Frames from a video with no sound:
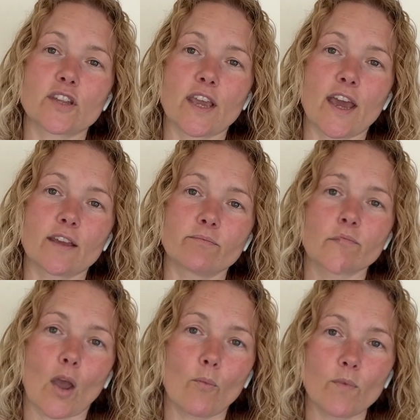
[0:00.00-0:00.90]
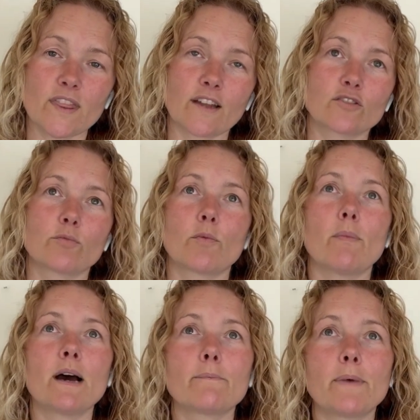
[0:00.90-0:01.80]
the game. And with that double
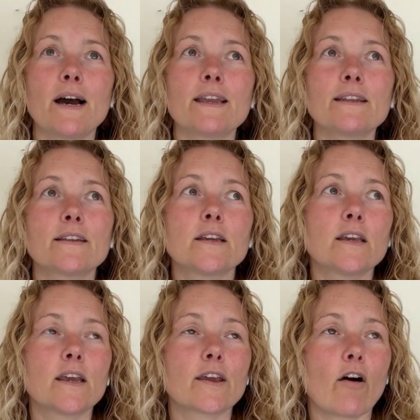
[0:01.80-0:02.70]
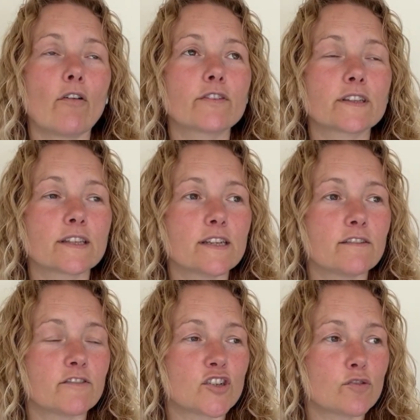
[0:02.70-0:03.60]
bind, it often
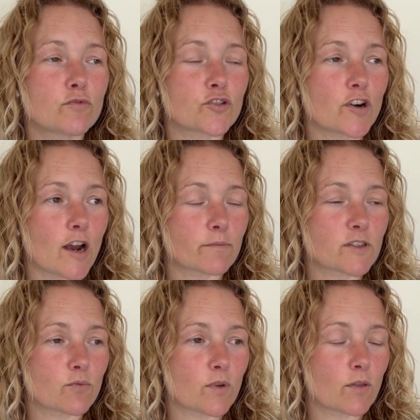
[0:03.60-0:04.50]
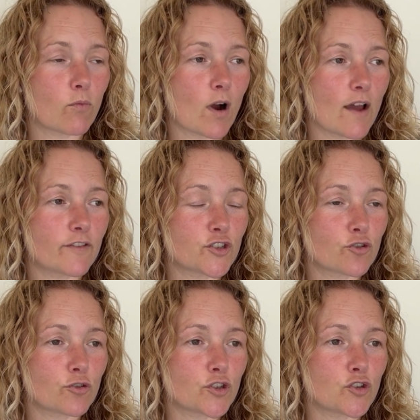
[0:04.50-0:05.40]
leaves you trapped with whatever
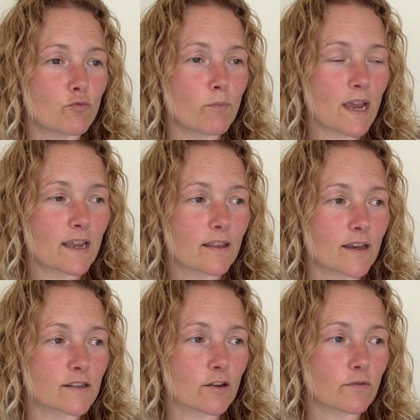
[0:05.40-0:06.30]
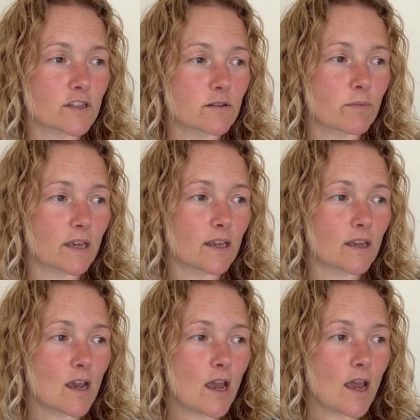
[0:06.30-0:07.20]
choice you make. There's going to
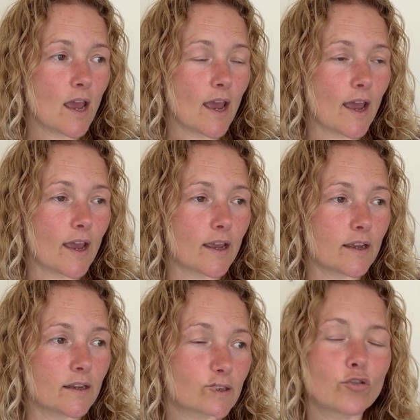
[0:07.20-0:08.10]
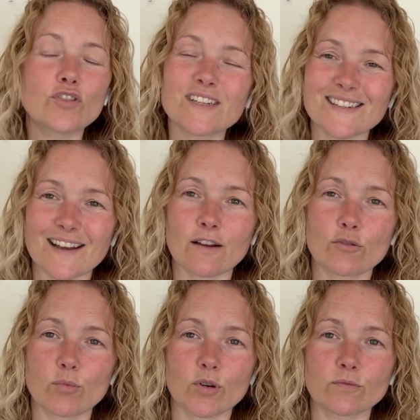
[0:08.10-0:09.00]
be a
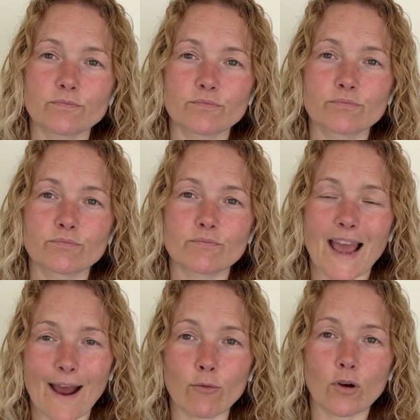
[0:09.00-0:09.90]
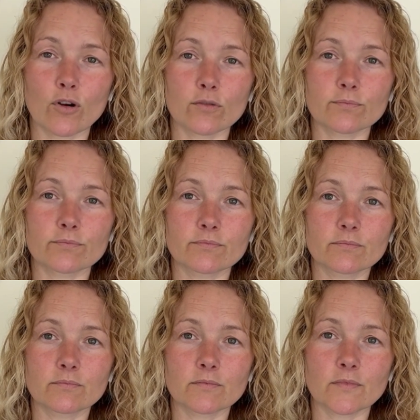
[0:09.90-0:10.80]
undesirable outcome
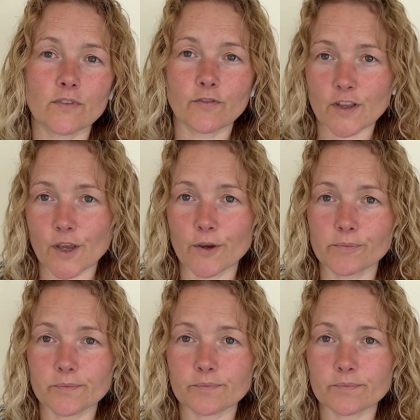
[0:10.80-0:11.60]
for you.